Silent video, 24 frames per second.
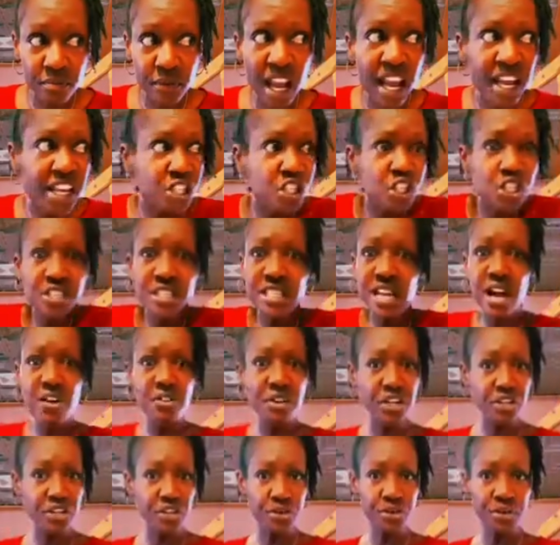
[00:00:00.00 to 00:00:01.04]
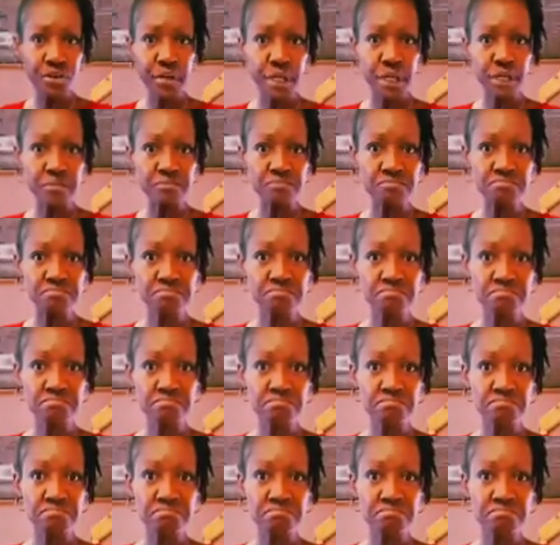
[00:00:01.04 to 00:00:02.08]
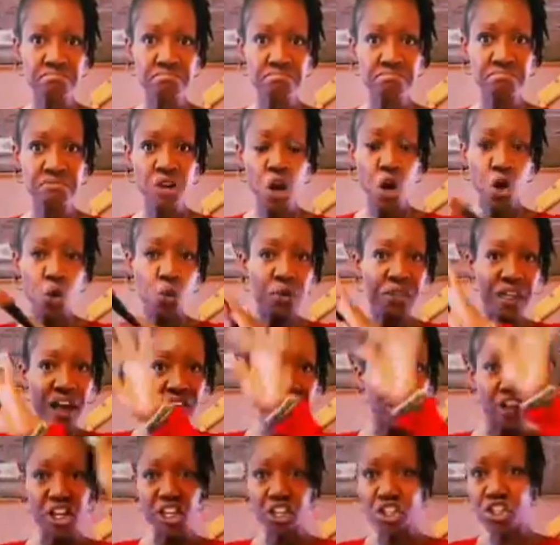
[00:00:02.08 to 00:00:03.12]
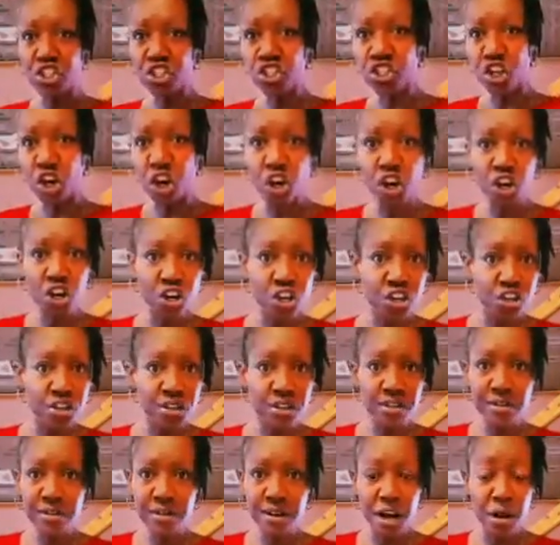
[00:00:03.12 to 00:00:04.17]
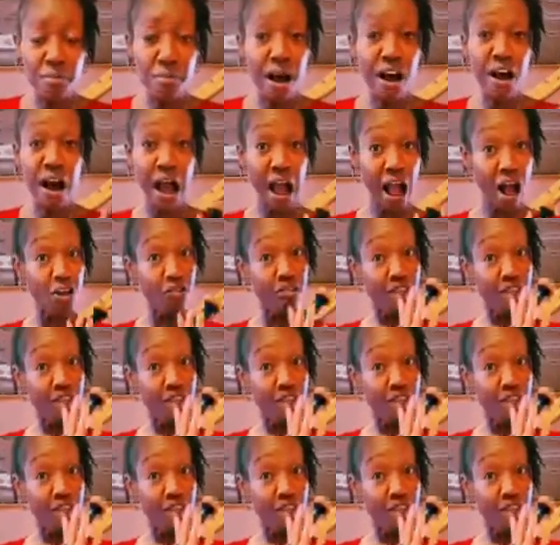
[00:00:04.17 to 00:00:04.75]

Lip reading: And just out here doing it without a concern about how